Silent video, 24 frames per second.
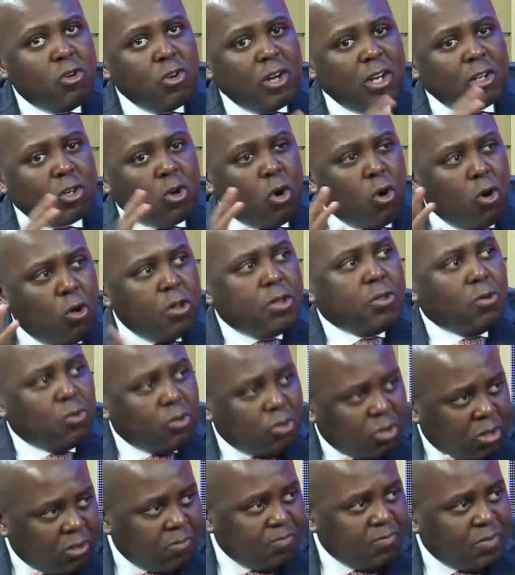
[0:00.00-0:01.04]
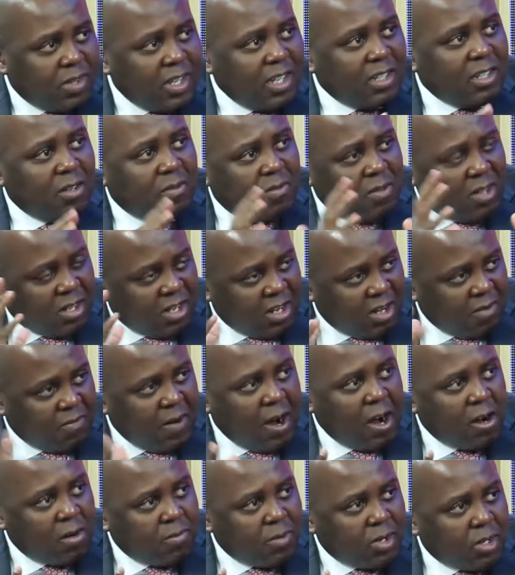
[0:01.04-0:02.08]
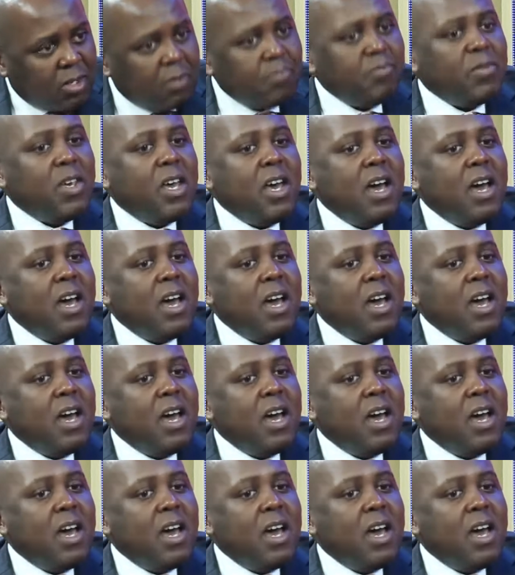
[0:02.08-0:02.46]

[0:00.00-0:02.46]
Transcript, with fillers: you look at all those, mm. that's a, the environment.